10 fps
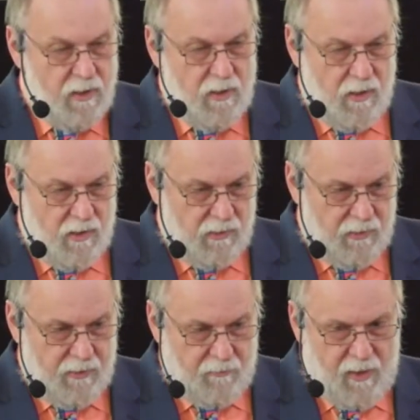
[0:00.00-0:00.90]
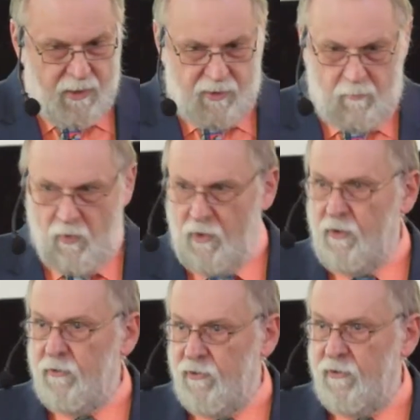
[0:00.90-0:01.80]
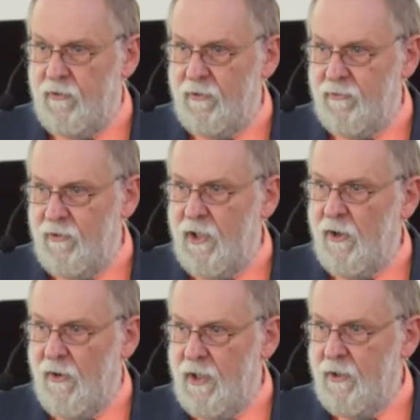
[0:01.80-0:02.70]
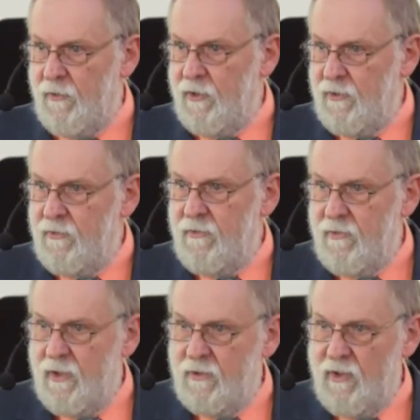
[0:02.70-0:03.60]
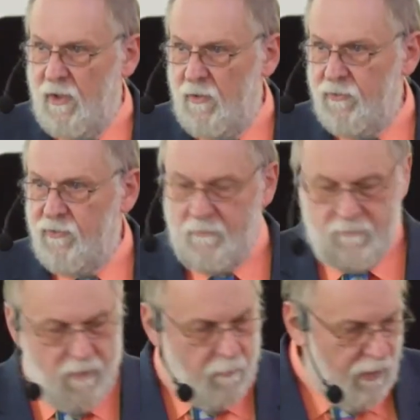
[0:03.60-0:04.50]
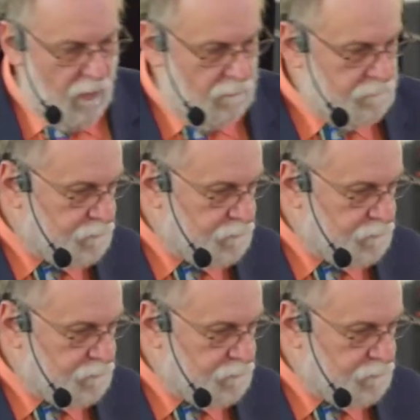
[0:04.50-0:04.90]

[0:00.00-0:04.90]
Later on in the book, there's a narrator that tells about